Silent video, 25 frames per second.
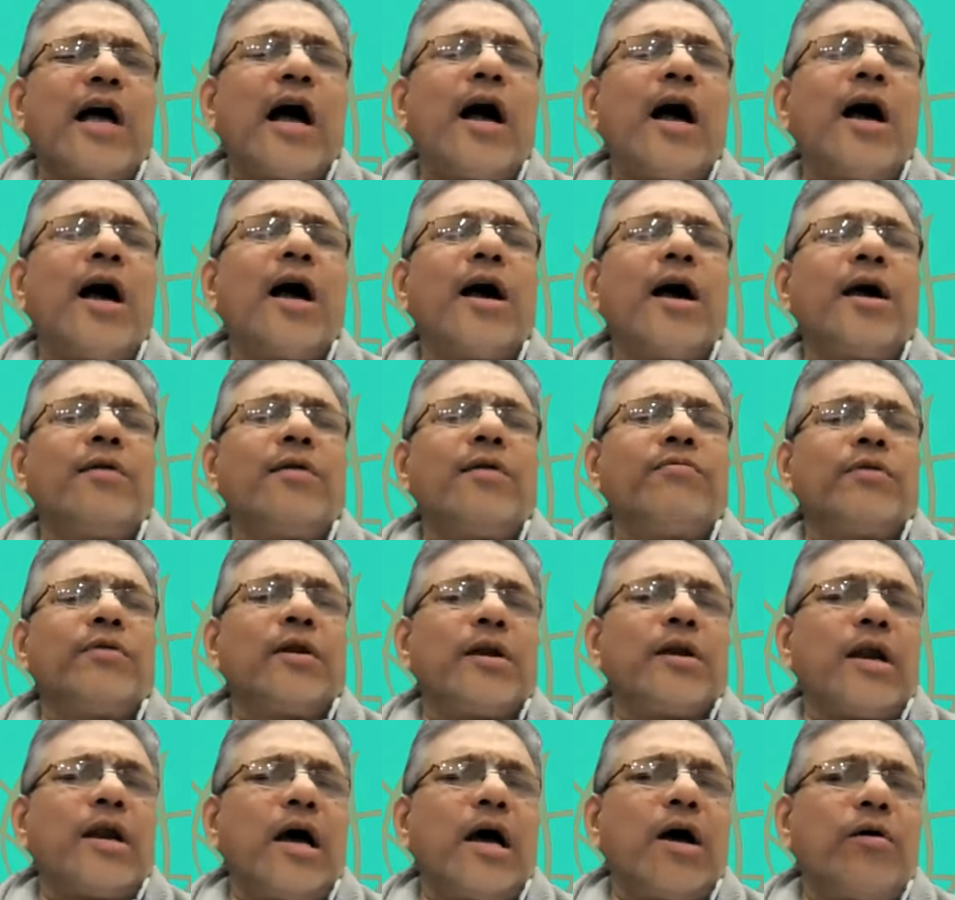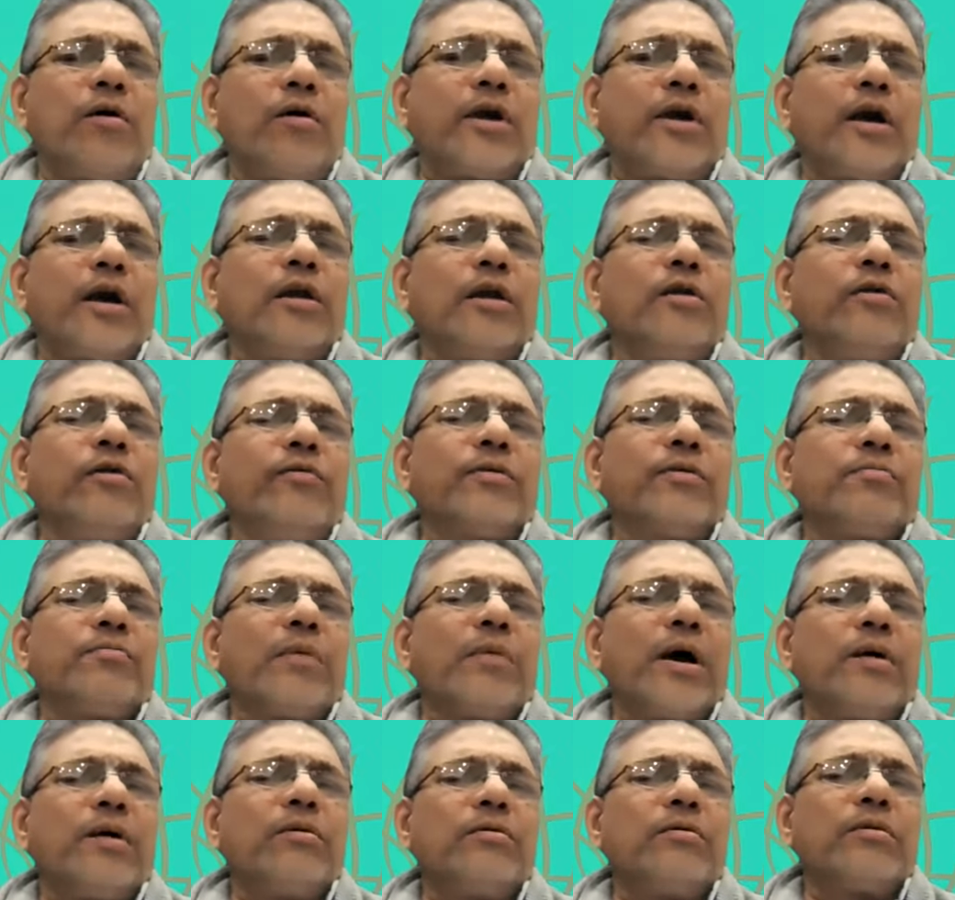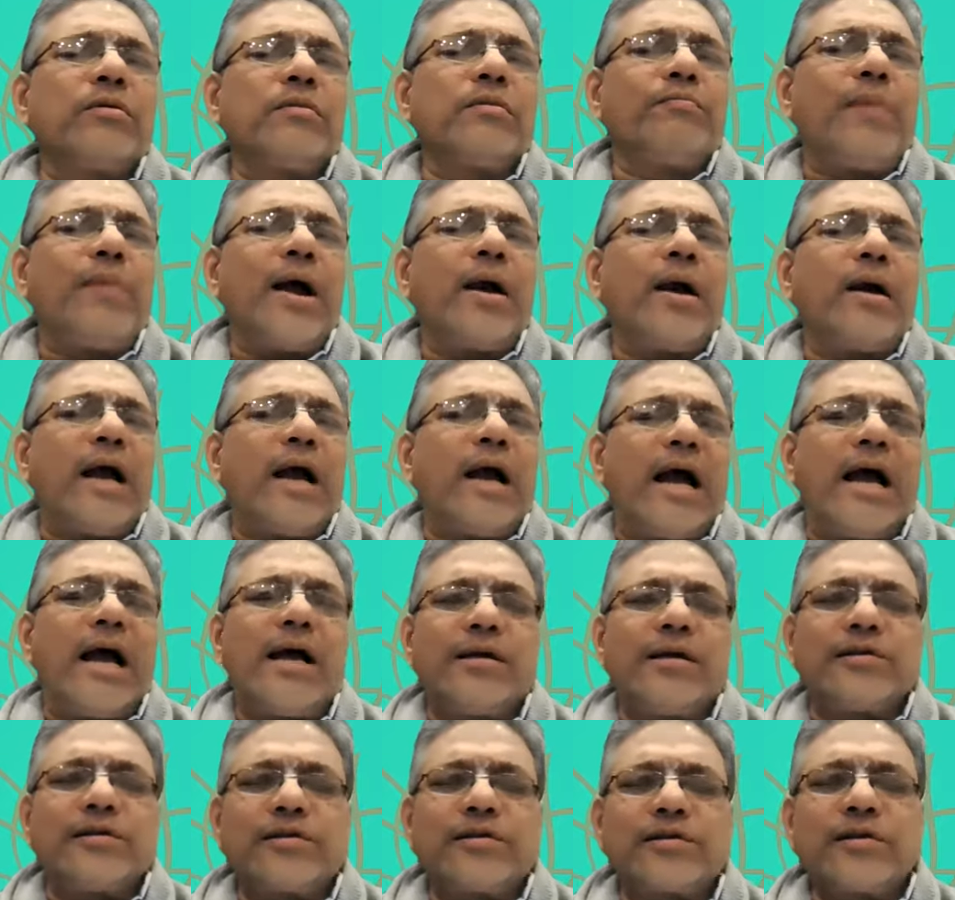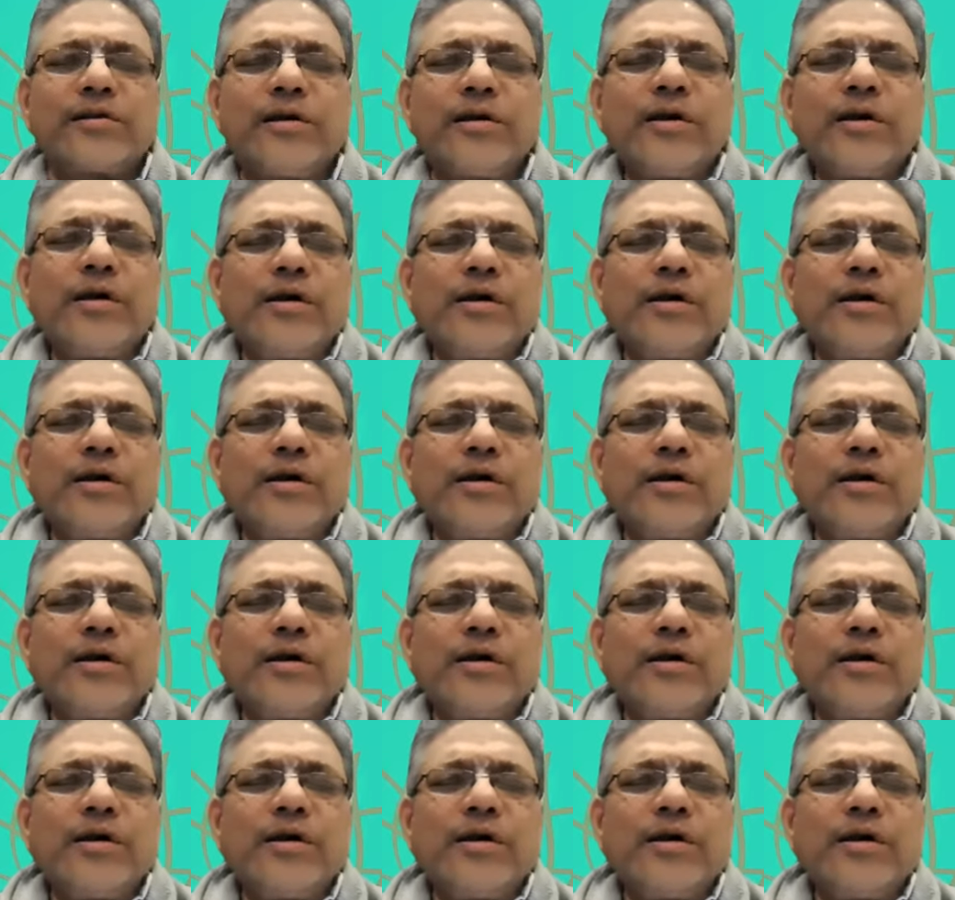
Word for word: I will now kill you with my own bare hands.